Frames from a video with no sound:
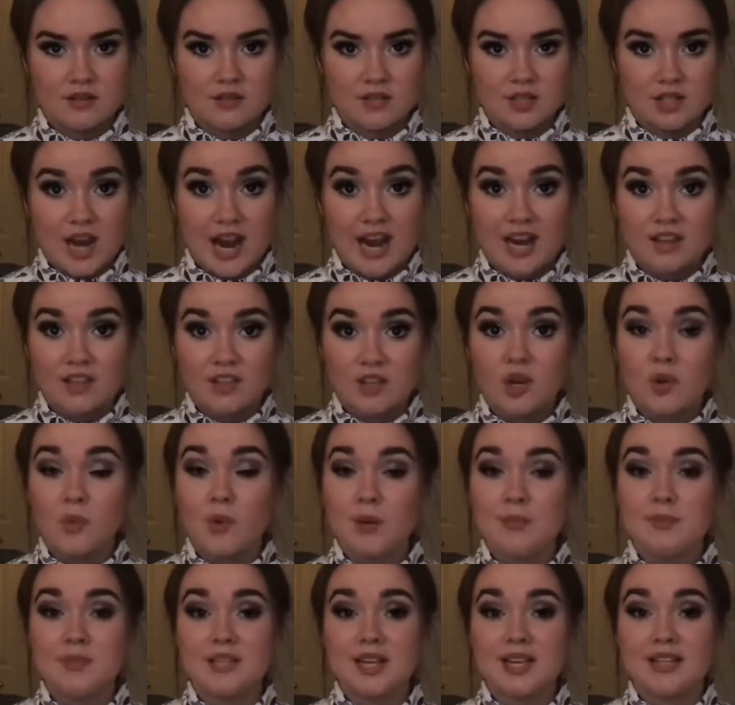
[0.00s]
check their
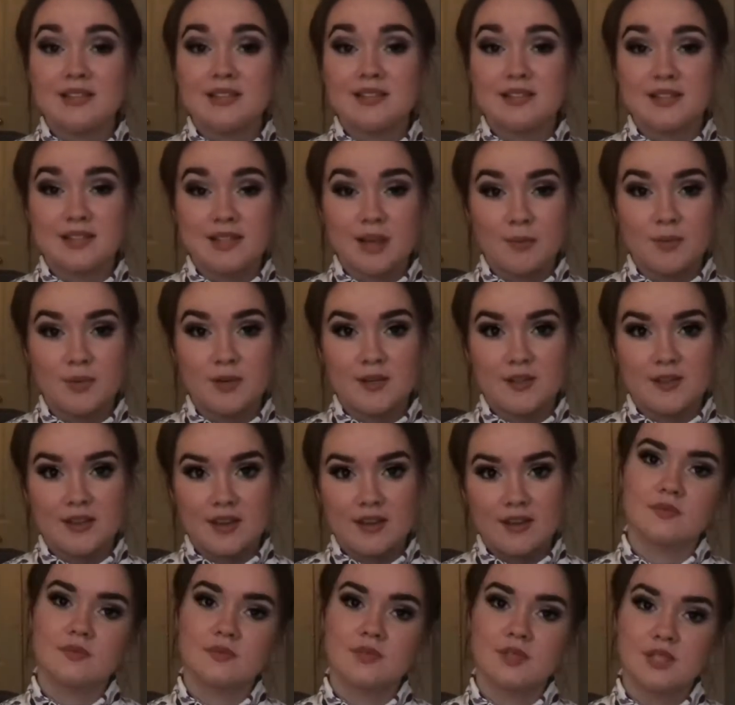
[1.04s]
websites
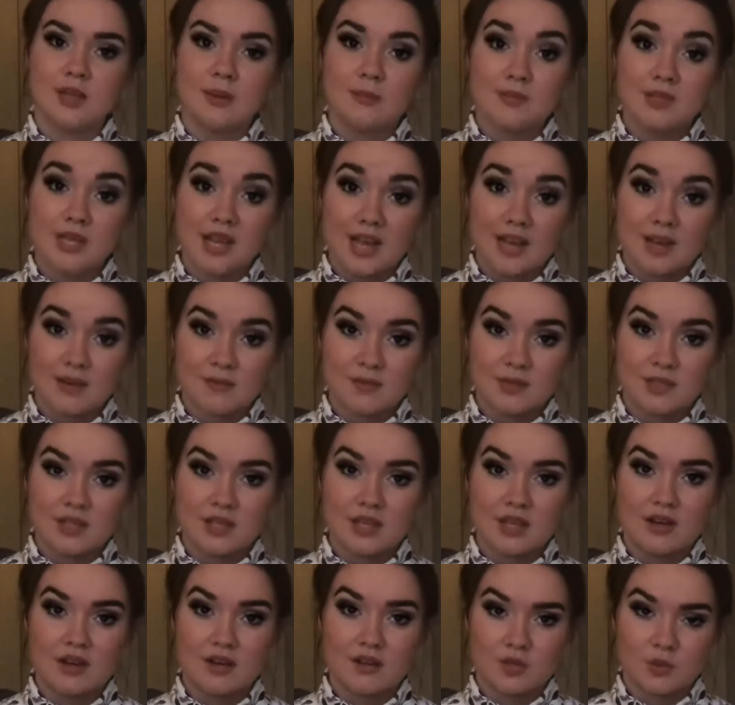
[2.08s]
separately. Sometimes
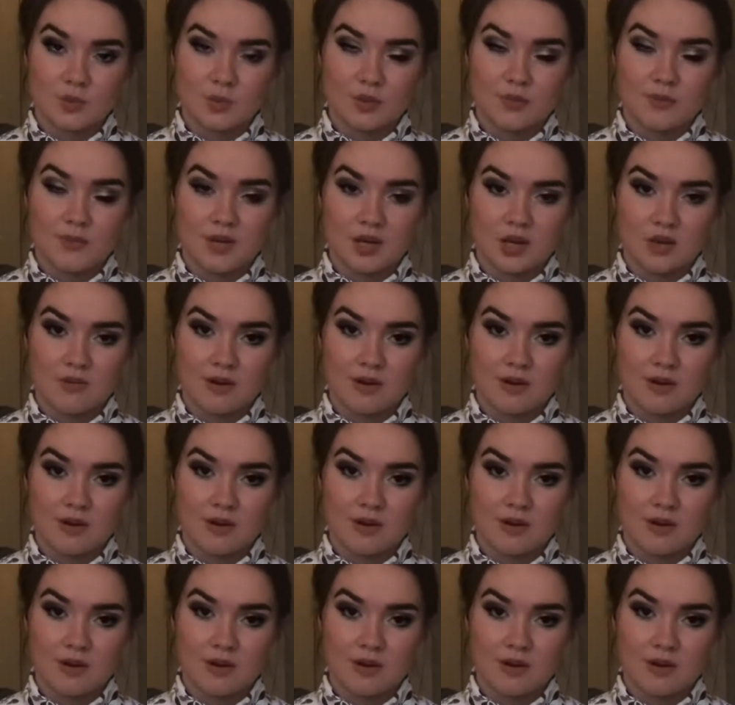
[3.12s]
theaters with bigger